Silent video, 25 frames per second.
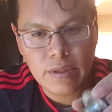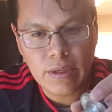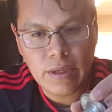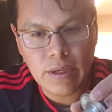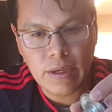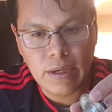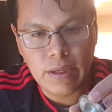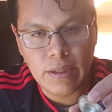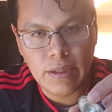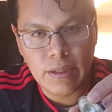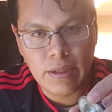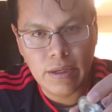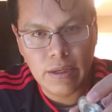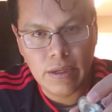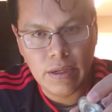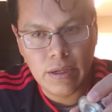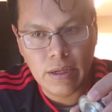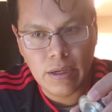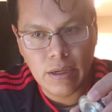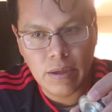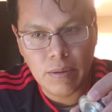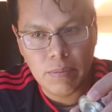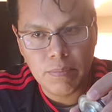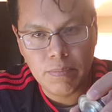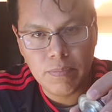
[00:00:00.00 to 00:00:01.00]
and then
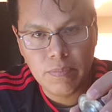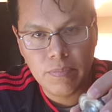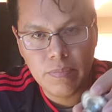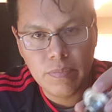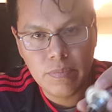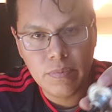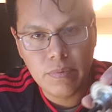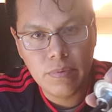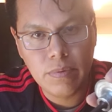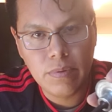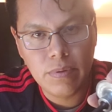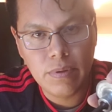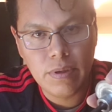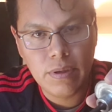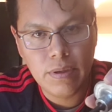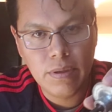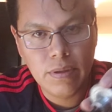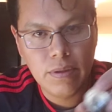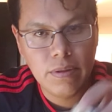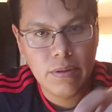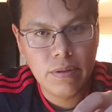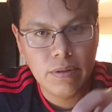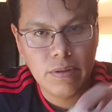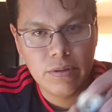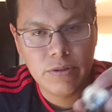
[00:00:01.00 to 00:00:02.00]

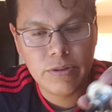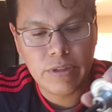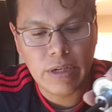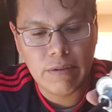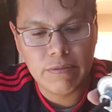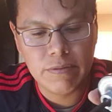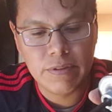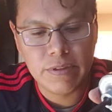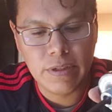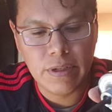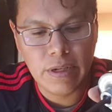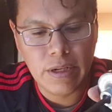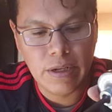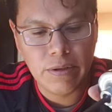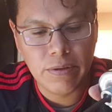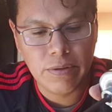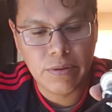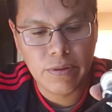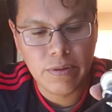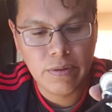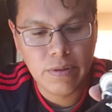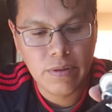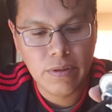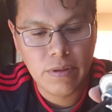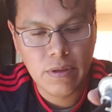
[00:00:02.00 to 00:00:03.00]
drives the nail,
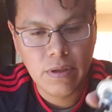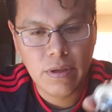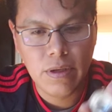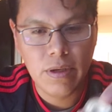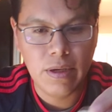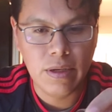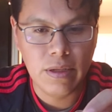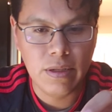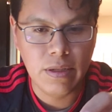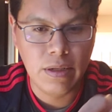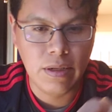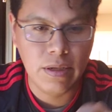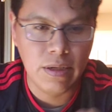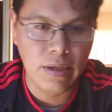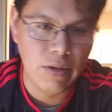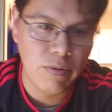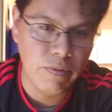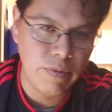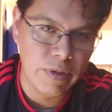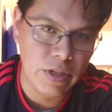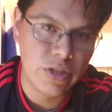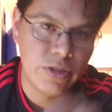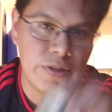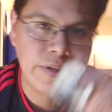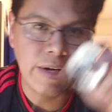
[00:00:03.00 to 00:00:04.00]
and then it
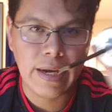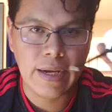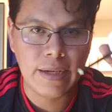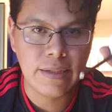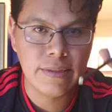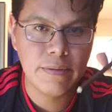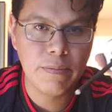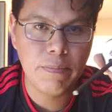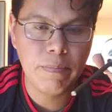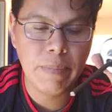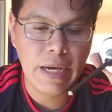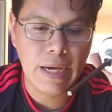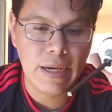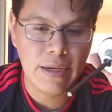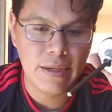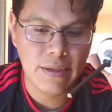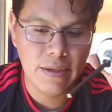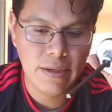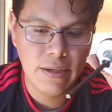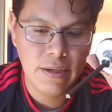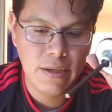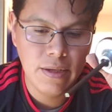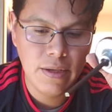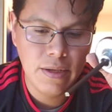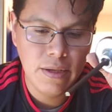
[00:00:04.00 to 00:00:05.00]
retracts back
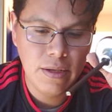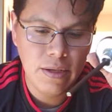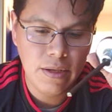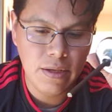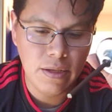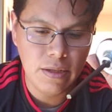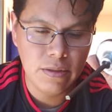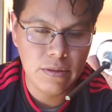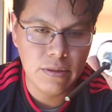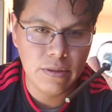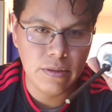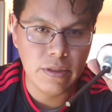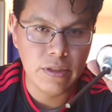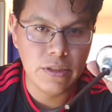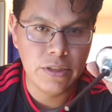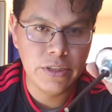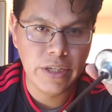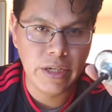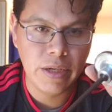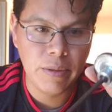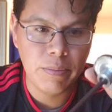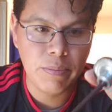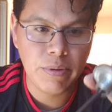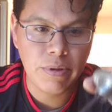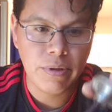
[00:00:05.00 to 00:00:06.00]
into the
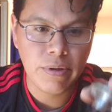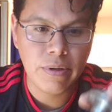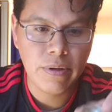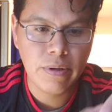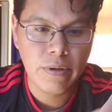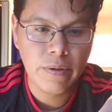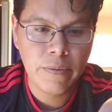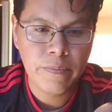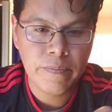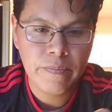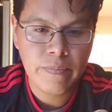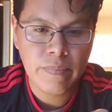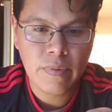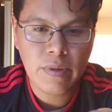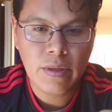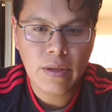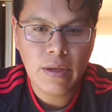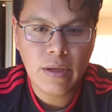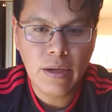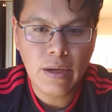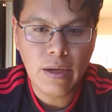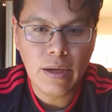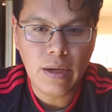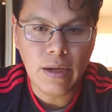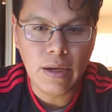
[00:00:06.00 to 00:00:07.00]
chamber.
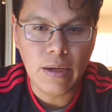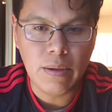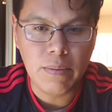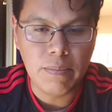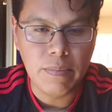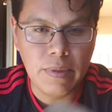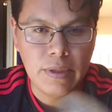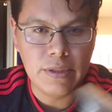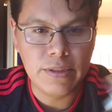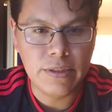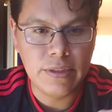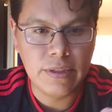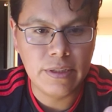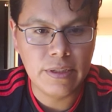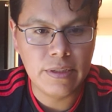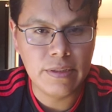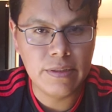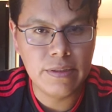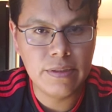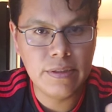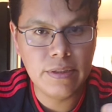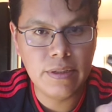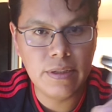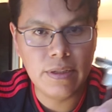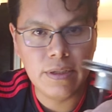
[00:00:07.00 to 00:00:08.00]
As you can
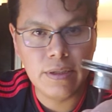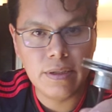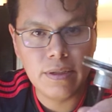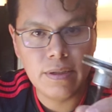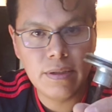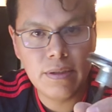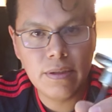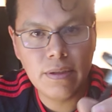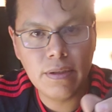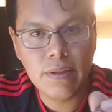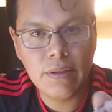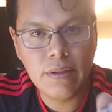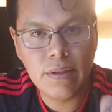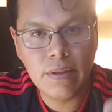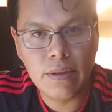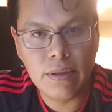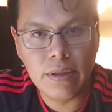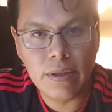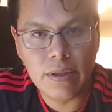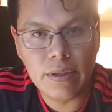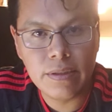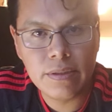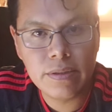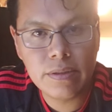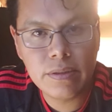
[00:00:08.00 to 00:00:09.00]
see,
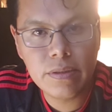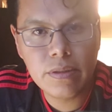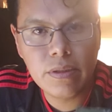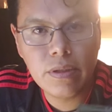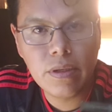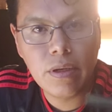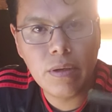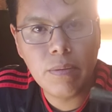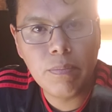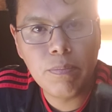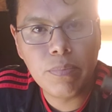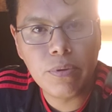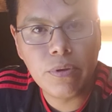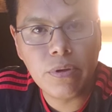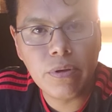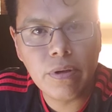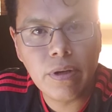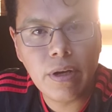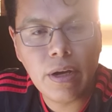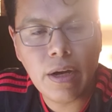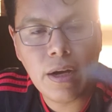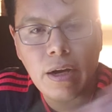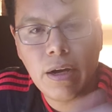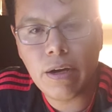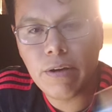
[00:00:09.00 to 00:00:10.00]
this broke
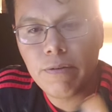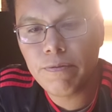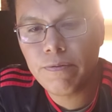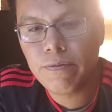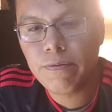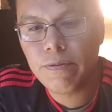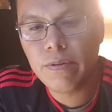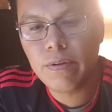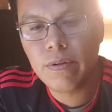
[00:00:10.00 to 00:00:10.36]
off